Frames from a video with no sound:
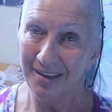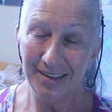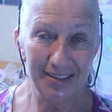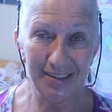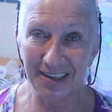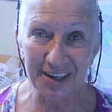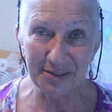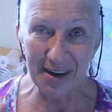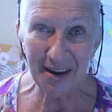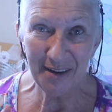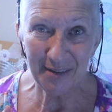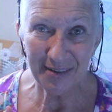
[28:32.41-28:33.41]
stick
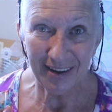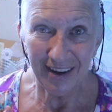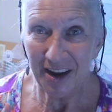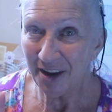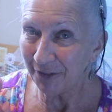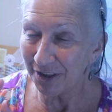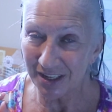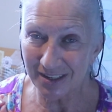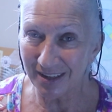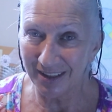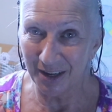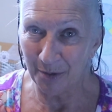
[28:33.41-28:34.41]
around for
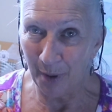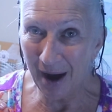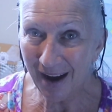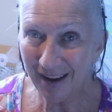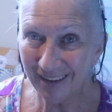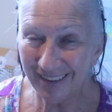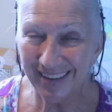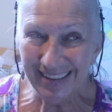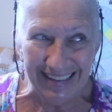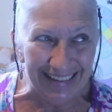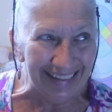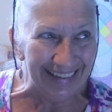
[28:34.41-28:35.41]
just a little while,
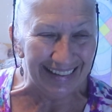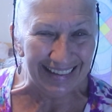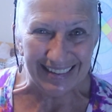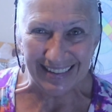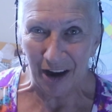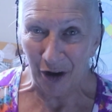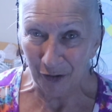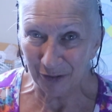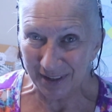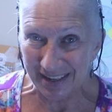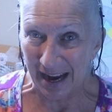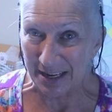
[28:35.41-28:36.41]

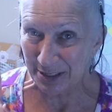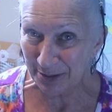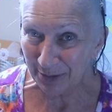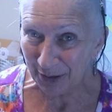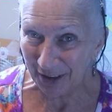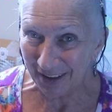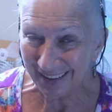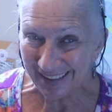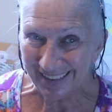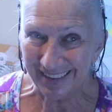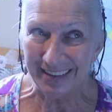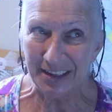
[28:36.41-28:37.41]
hopefully not too long,
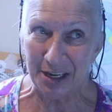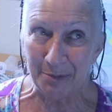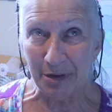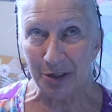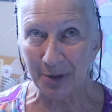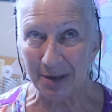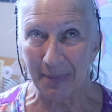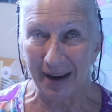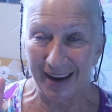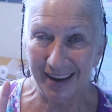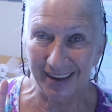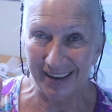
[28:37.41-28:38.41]
in between my
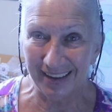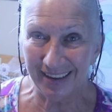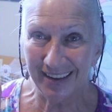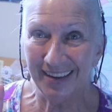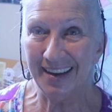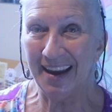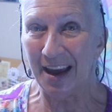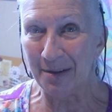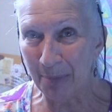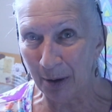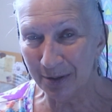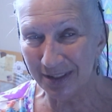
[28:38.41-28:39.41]
editing
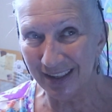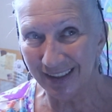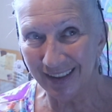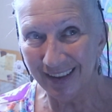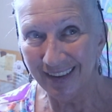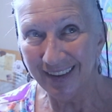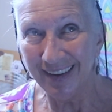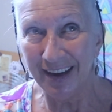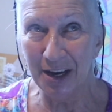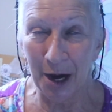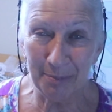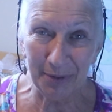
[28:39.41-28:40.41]
and posting
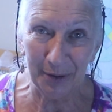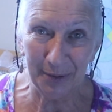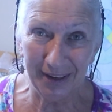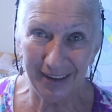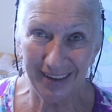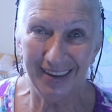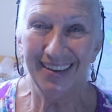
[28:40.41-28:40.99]
and uploading.